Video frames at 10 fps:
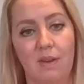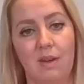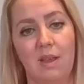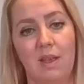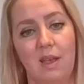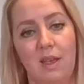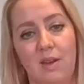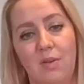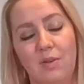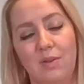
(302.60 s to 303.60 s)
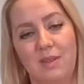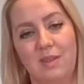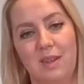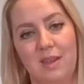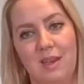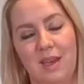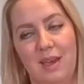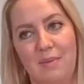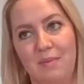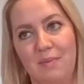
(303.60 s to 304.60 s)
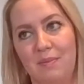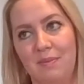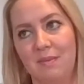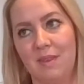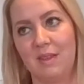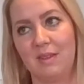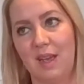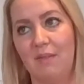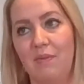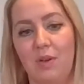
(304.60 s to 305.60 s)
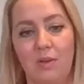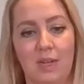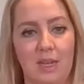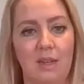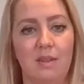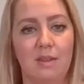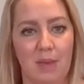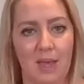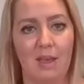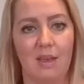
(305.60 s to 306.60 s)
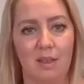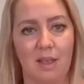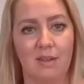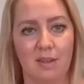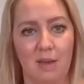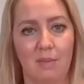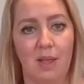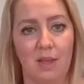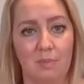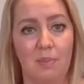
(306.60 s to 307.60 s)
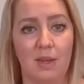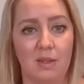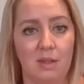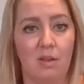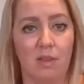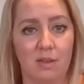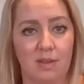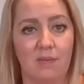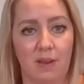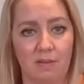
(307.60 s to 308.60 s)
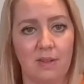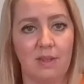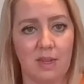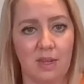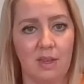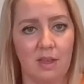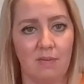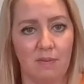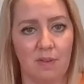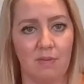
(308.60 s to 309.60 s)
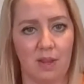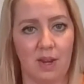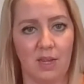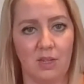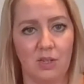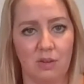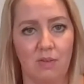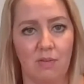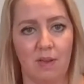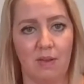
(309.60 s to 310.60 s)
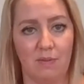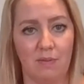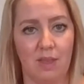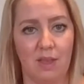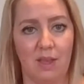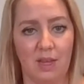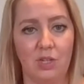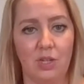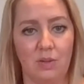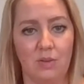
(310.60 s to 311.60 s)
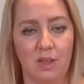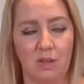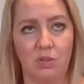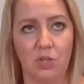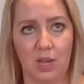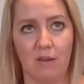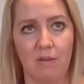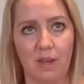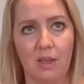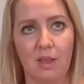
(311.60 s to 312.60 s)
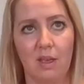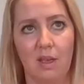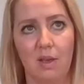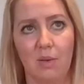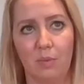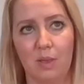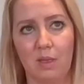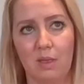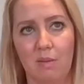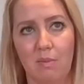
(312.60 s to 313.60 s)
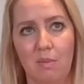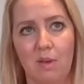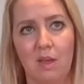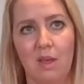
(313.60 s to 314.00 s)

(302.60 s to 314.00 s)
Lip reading: and in order to have your needs met at that time, like depending on the severity of the nature of the issues that you're sharing with them.